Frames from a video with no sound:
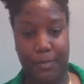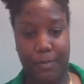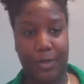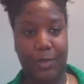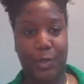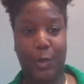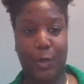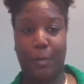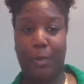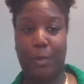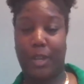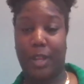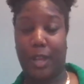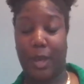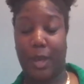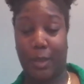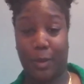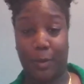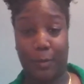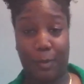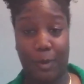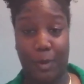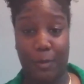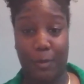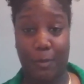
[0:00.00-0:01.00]
so many
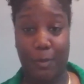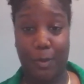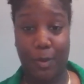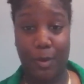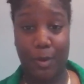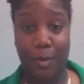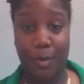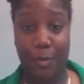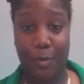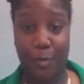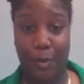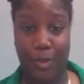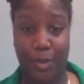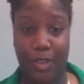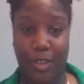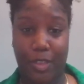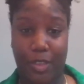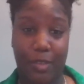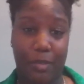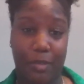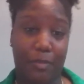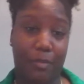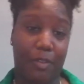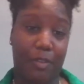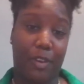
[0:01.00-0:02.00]
other people
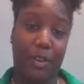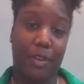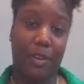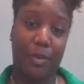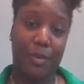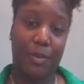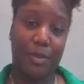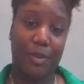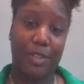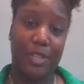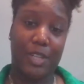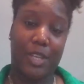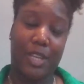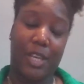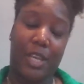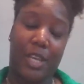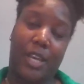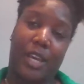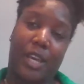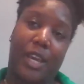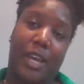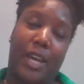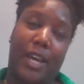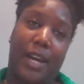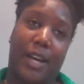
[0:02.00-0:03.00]
within the field.
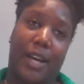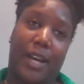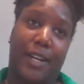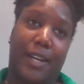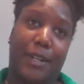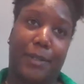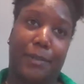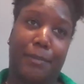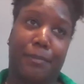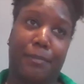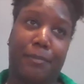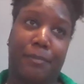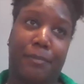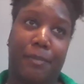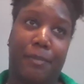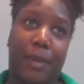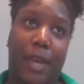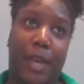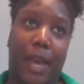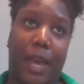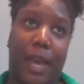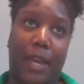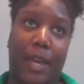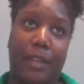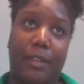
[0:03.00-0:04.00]

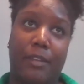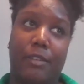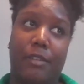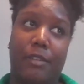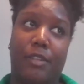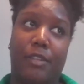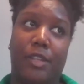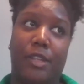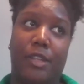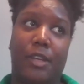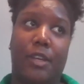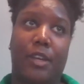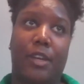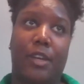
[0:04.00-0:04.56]
And